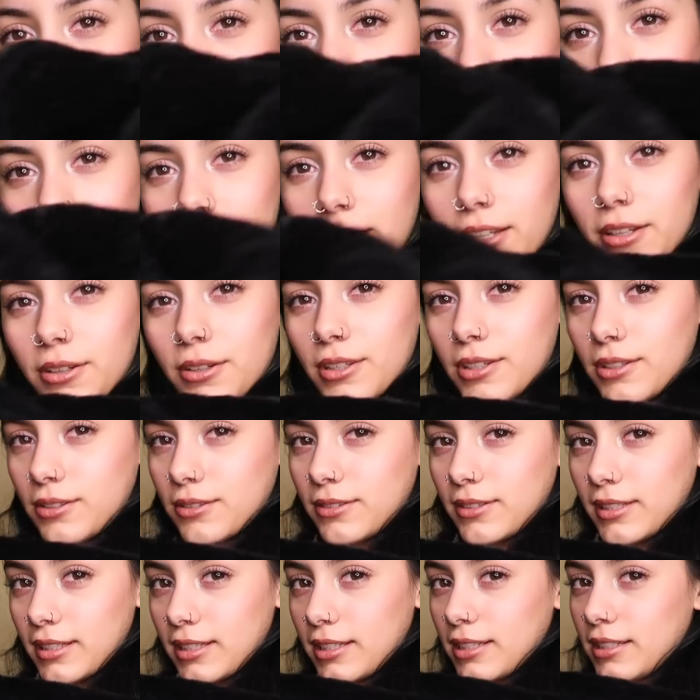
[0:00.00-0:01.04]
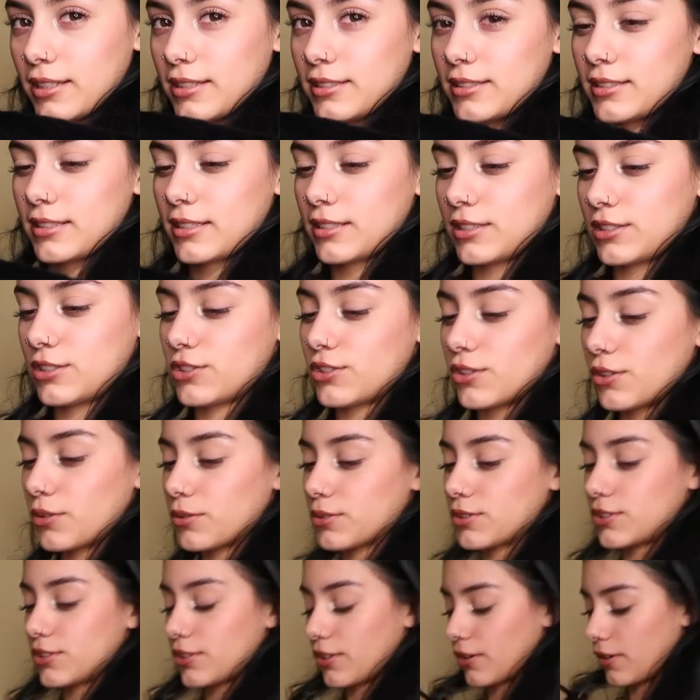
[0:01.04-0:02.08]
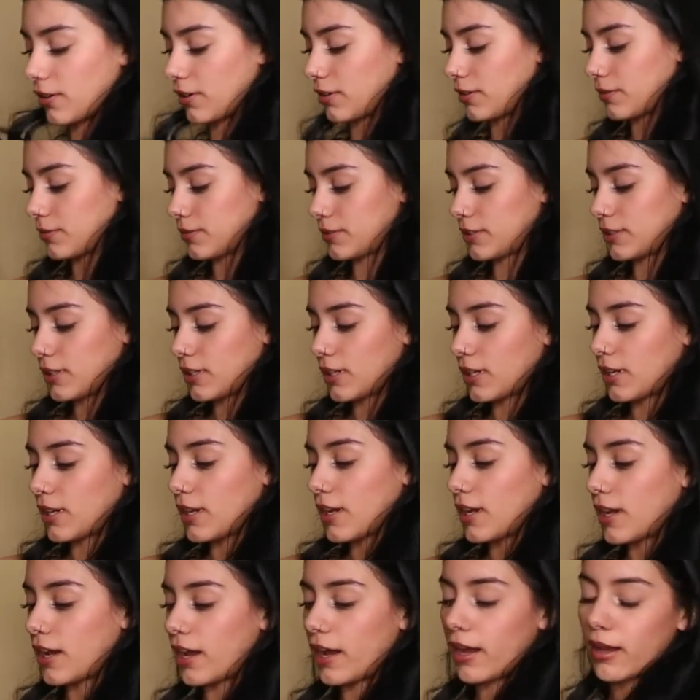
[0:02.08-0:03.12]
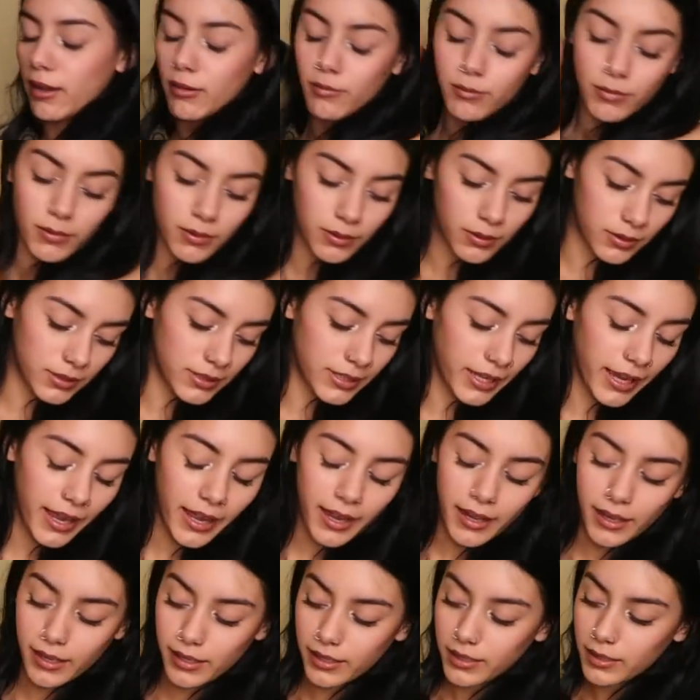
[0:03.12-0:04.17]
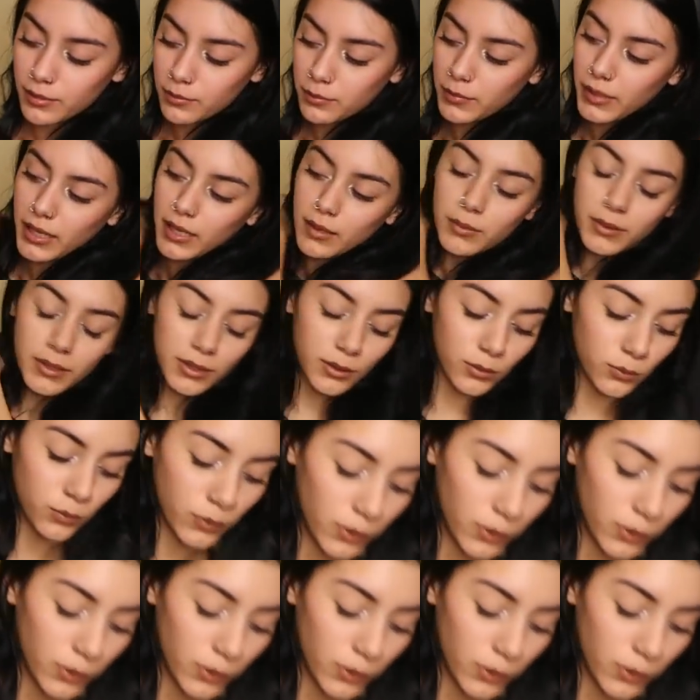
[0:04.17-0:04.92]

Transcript: Look how cute that is. It's so soft. Yeah, it may be a